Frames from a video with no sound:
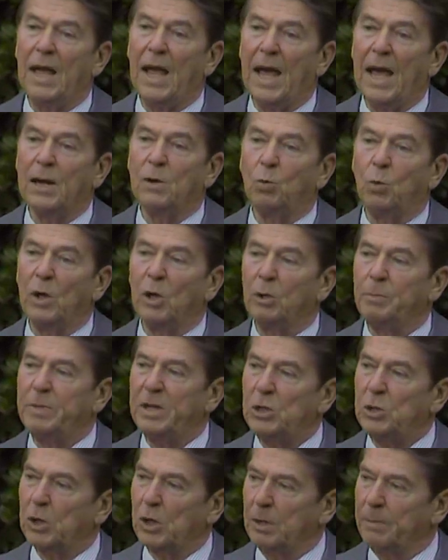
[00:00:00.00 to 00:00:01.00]
and will
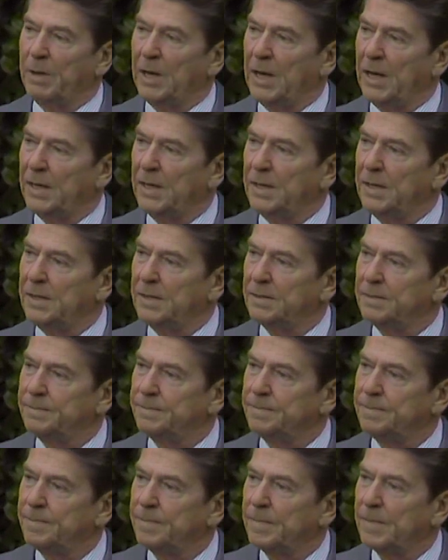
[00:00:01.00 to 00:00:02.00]
be terminated.
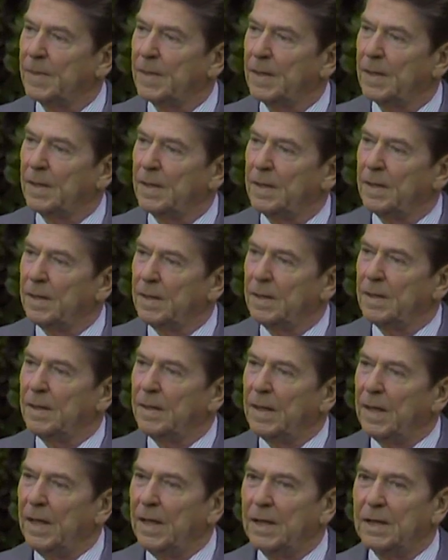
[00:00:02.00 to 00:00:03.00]

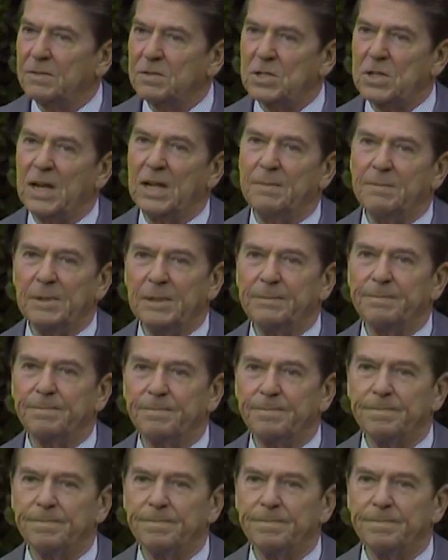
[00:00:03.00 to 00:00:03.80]
End of statement.